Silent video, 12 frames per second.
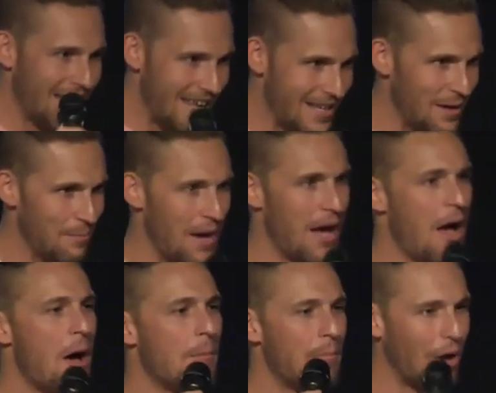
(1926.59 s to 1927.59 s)
him
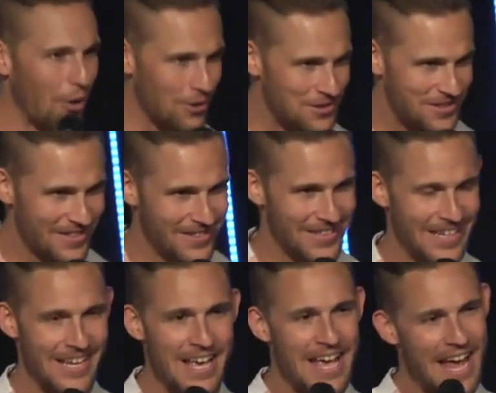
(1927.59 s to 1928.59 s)

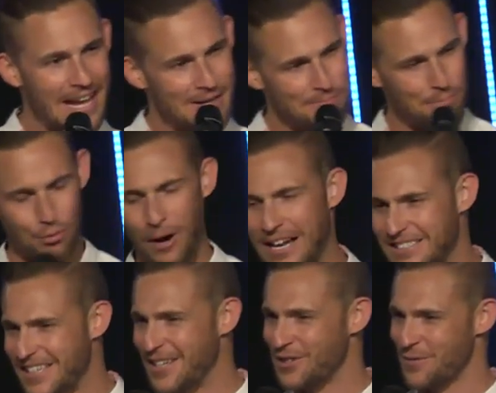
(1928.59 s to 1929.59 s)
personally and
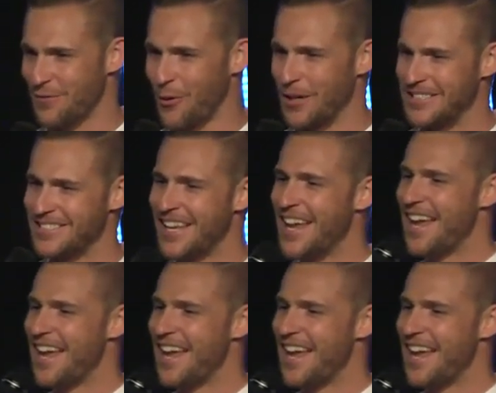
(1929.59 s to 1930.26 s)
embrace his voice